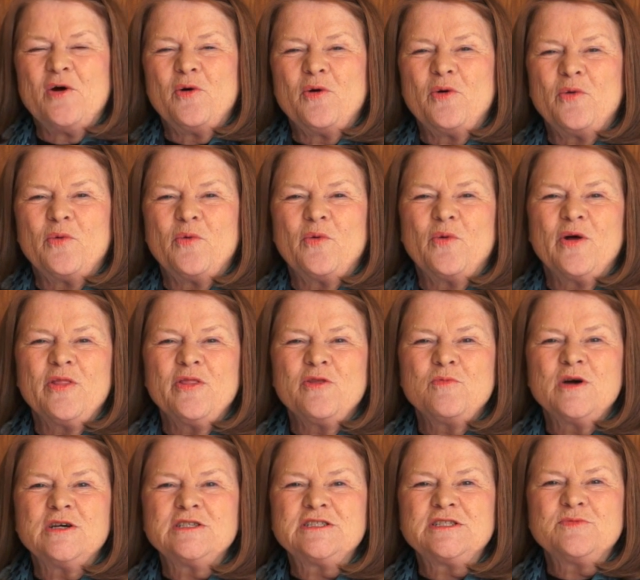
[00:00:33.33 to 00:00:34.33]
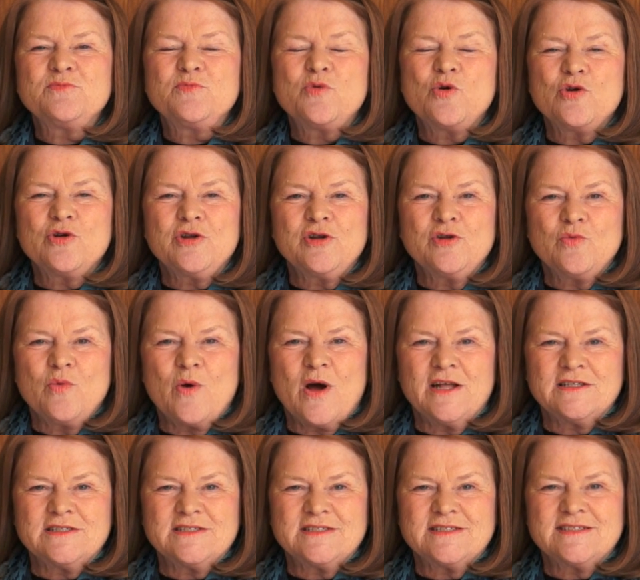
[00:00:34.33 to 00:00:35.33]
Well, one of the most important
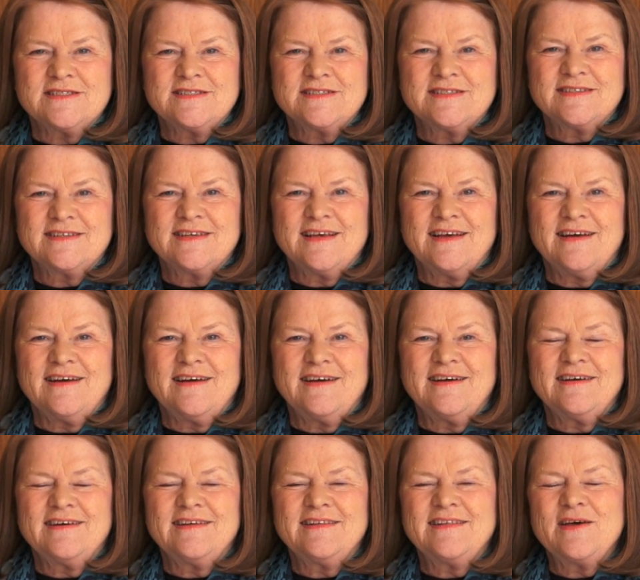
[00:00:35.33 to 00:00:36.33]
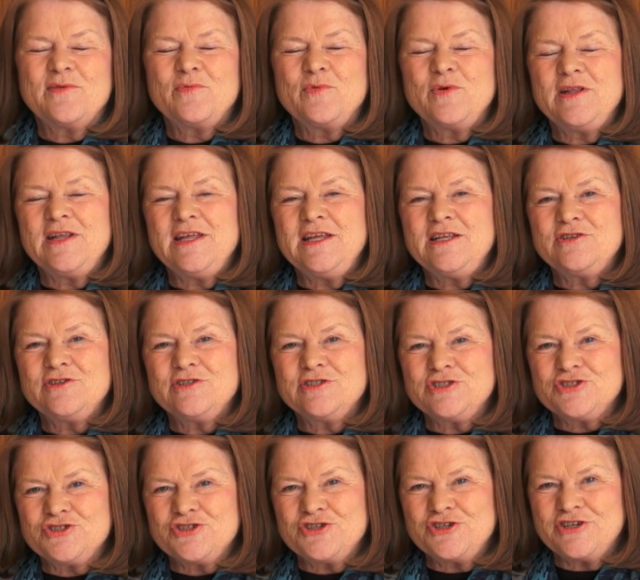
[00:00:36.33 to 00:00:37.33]
ones that we need to
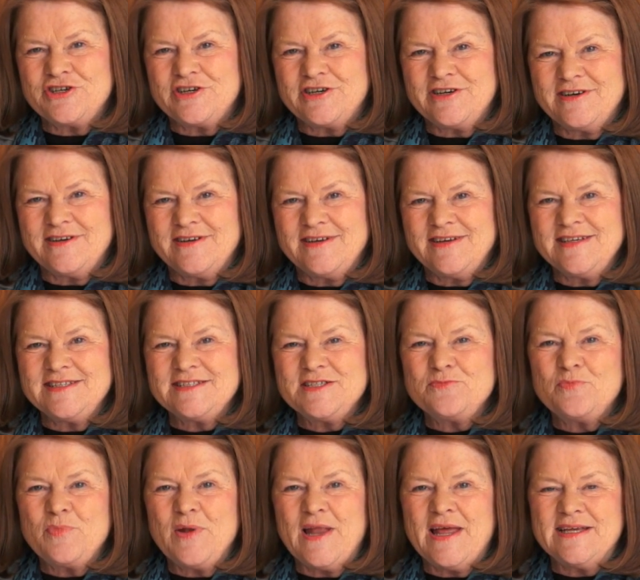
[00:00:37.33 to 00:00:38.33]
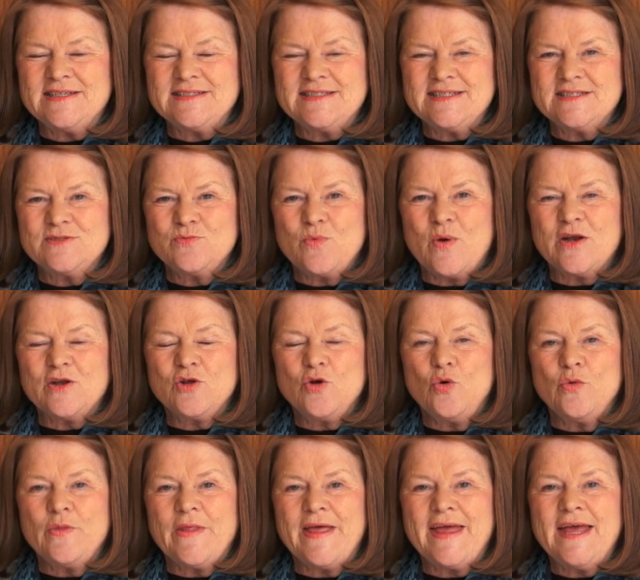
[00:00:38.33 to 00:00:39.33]
ensure is in place is one
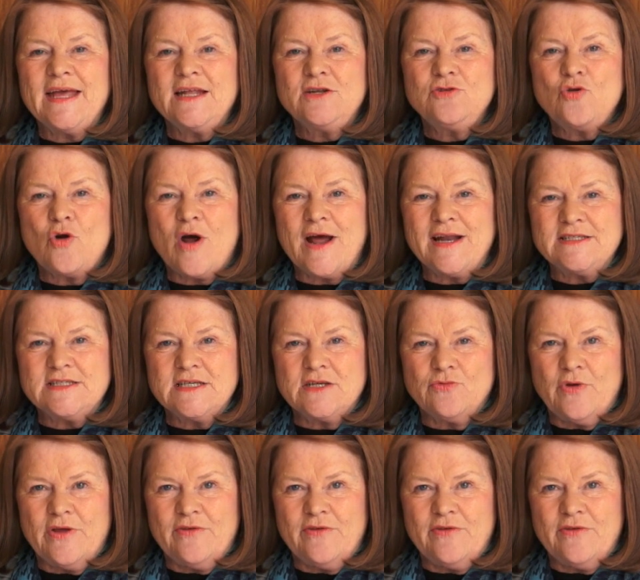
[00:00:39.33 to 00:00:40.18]
called the head-righting